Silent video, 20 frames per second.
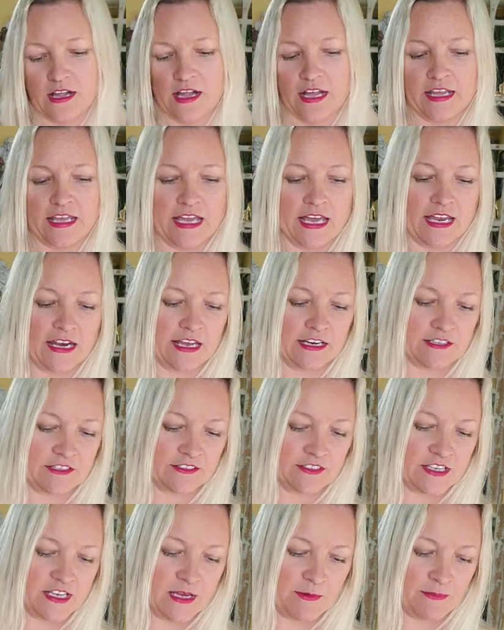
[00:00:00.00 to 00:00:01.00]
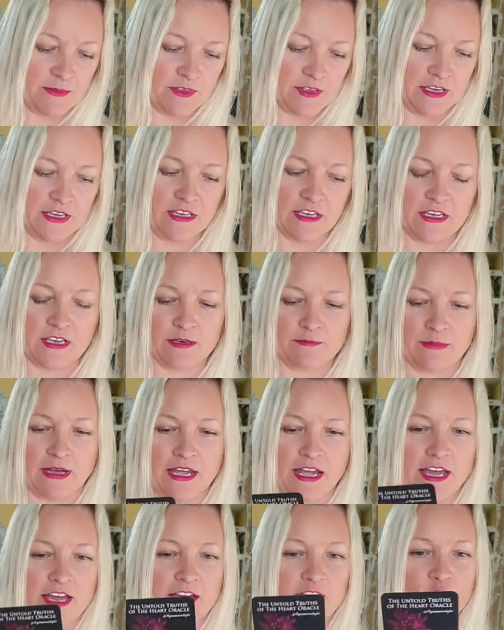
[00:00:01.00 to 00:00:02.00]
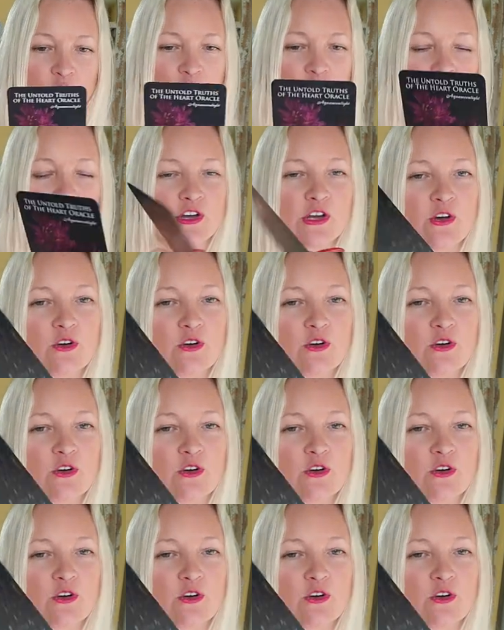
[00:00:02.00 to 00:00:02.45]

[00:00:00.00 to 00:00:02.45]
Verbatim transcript: Again, I just keep thinking in my head over and